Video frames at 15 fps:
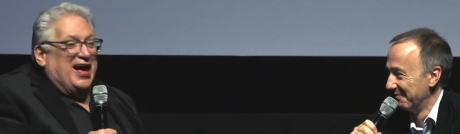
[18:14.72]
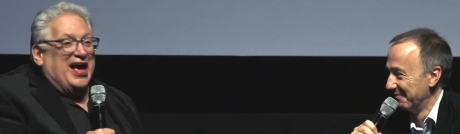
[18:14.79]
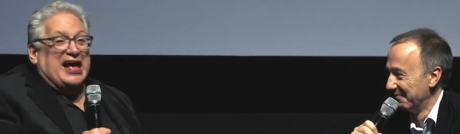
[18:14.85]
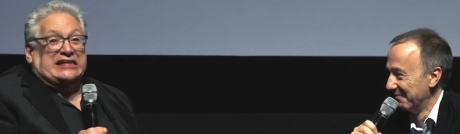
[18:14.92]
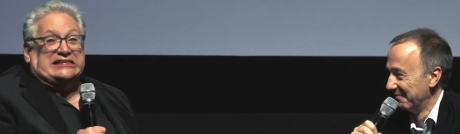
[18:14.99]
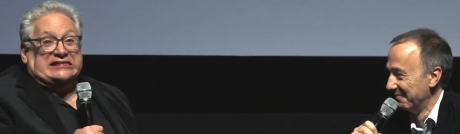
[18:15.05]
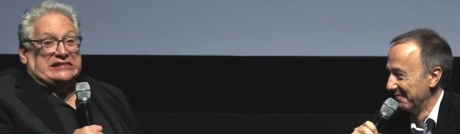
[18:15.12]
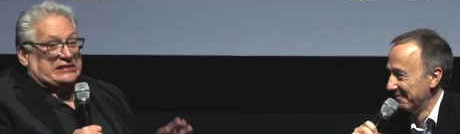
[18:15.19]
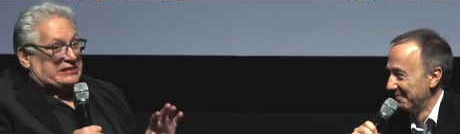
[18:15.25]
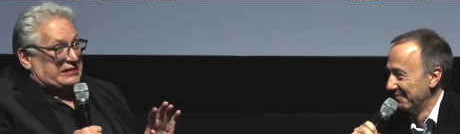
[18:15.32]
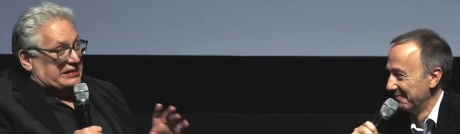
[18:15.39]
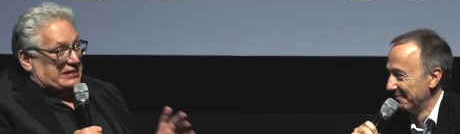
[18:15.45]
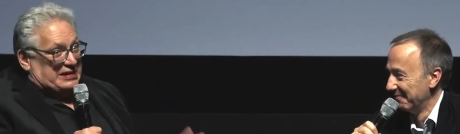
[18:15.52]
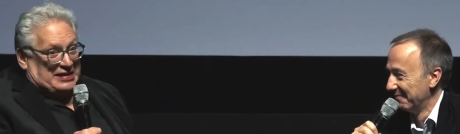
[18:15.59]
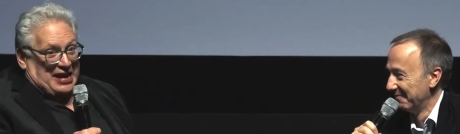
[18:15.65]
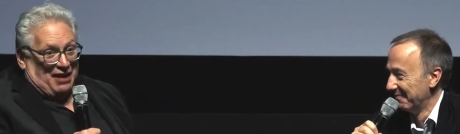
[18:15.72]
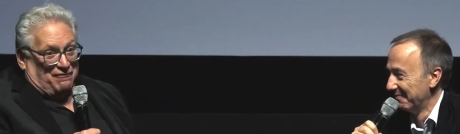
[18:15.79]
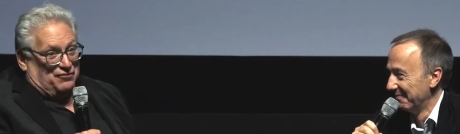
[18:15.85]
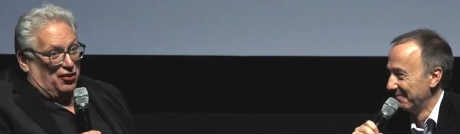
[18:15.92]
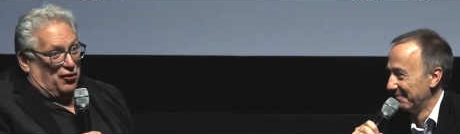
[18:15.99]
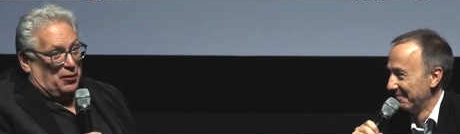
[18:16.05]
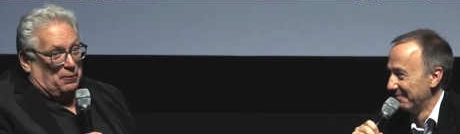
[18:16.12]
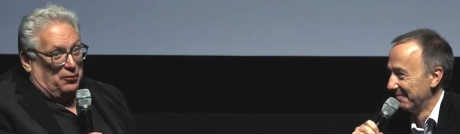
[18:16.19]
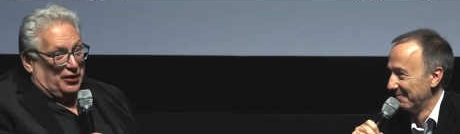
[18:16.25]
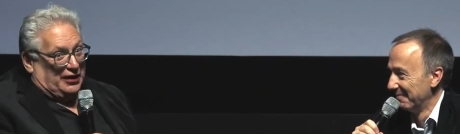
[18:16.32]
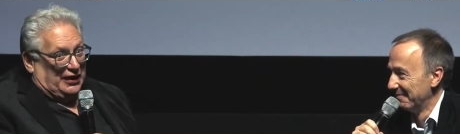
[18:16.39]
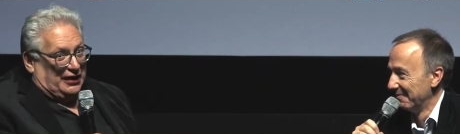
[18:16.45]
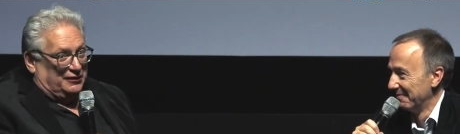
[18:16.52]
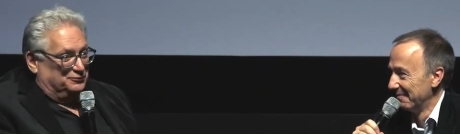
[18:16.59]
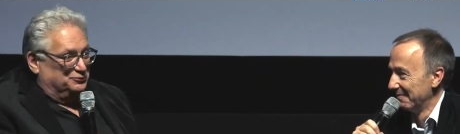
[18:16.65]
Speaker 1: It's not very
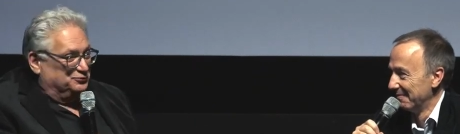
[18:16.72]
pretty.